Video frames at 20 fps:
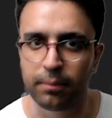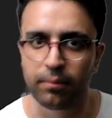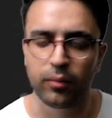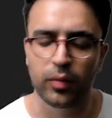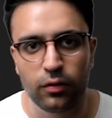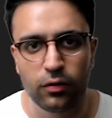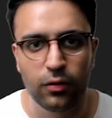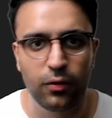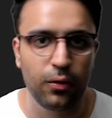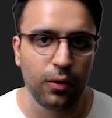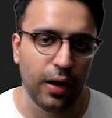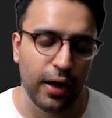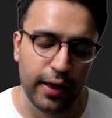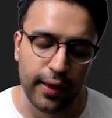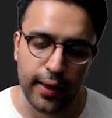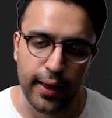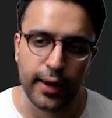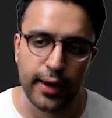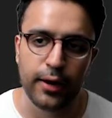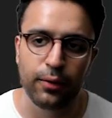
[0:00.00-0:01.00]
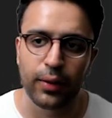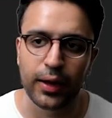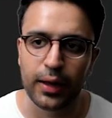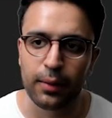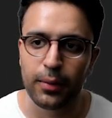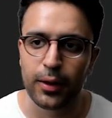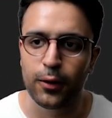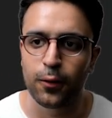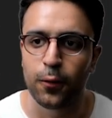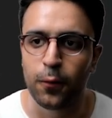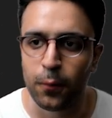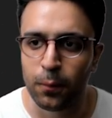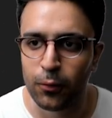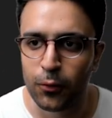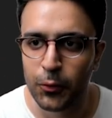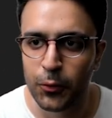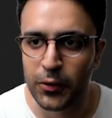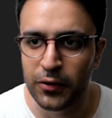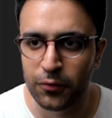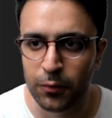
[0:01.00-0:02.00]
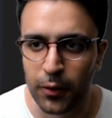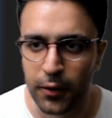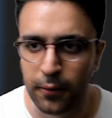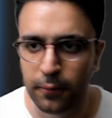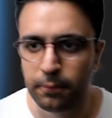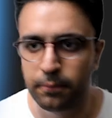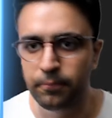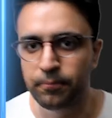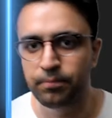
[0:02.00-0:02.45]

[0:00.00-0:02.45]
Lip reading: So I highly recommend HomeBrew as well.